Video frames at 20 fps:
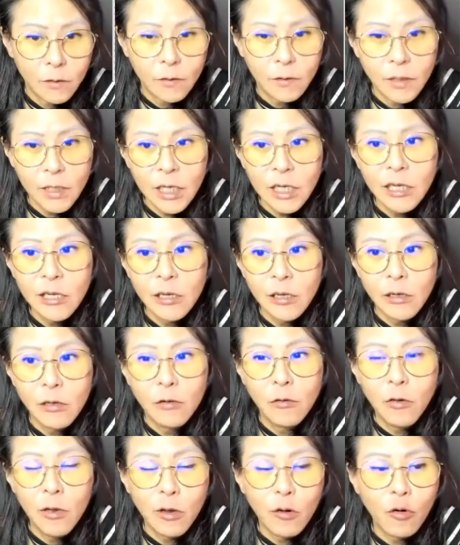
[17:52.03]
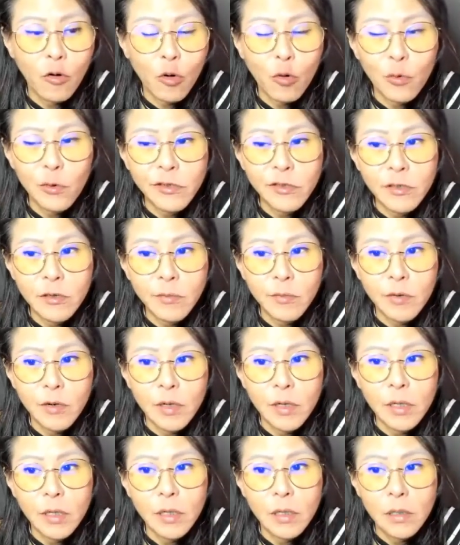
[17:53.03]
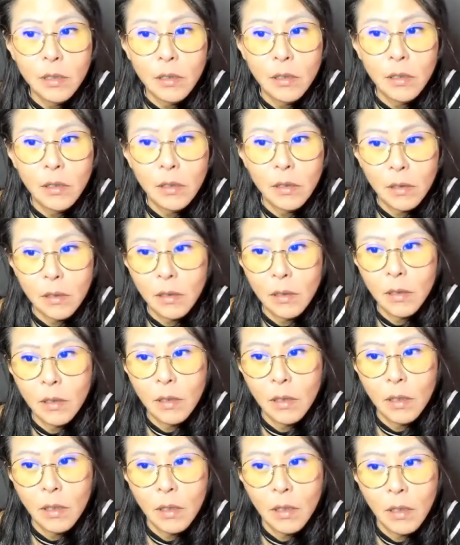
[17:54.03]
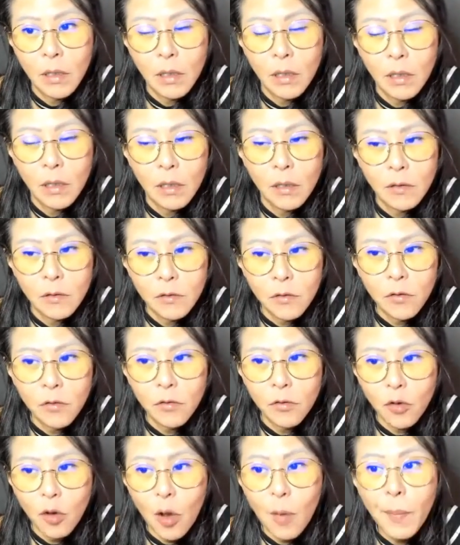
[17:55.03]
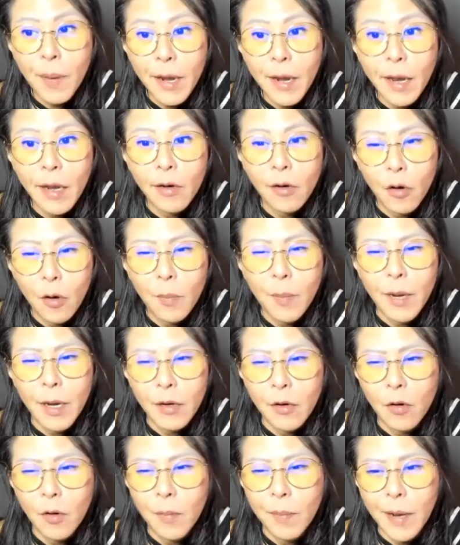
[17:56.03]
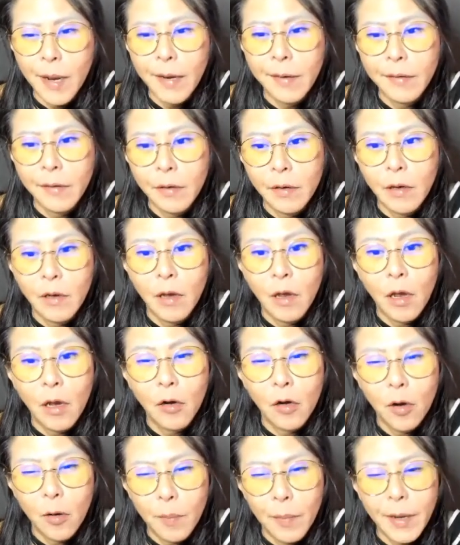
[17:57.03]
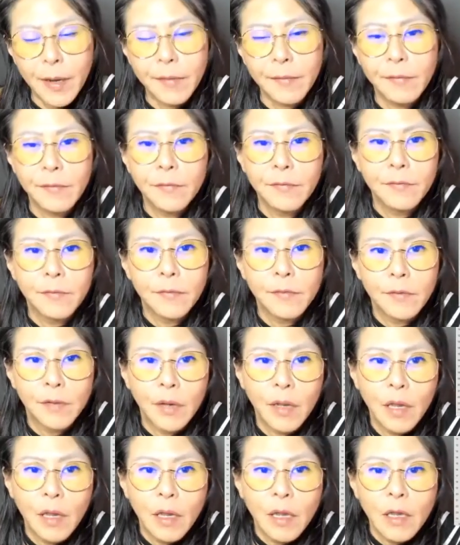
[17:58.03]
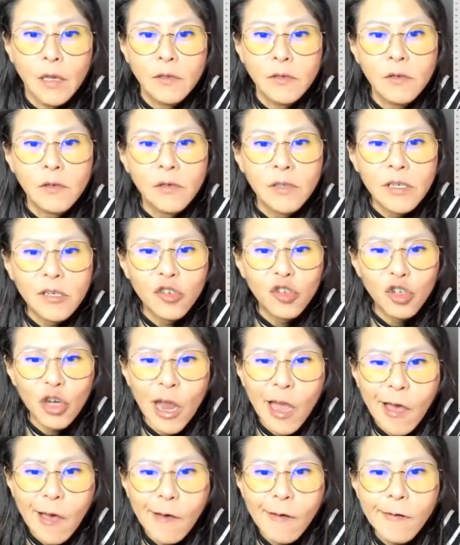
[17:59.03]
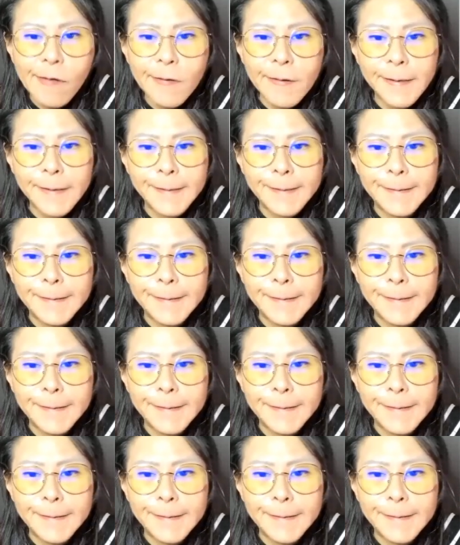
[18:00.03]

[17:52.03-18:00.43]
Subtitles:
in, go and grow wisdom already. So not bad, lah. Not bad. Not bad. So this child,